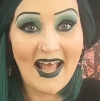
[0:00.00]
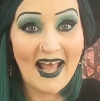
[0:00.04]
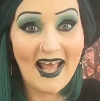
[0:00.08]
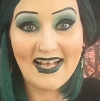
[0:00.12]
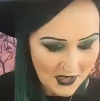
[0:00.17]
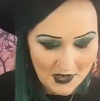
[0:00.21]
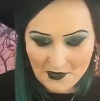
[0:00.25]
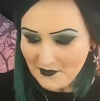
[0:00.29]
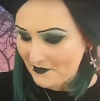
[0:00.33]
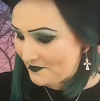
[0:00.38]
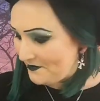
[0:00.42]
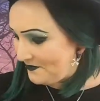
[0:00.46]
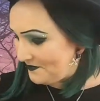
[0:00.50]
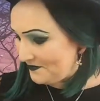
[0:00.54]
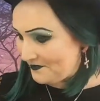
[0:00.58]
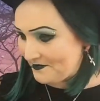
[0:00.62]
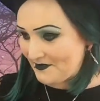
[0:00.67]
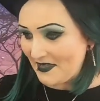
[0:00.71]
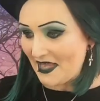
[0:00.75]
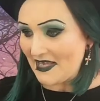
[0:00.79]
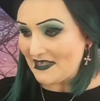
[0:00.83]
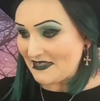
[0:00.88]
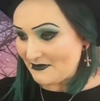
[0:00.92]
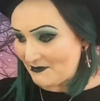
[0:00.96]
So
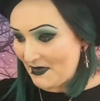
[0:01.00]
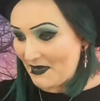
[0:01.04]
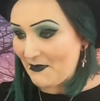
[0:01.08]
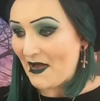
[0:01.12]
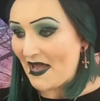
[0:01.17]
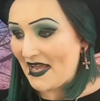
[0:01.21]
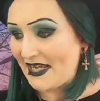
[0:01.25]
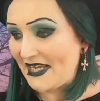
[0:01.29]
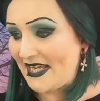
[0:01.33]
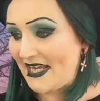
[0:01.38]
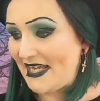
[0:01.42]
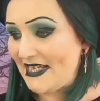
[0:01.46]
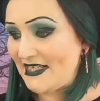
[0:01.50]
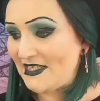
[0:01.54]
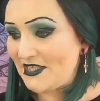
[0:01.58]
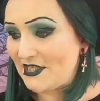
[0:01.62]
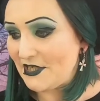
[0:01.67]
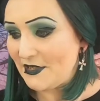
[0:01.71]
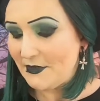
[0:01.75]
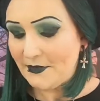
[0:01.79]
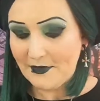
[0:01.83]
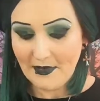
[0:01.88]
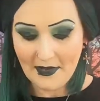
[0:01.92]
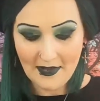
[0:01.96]
that's my
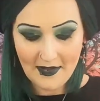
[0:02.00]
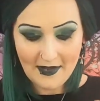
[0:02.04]
package.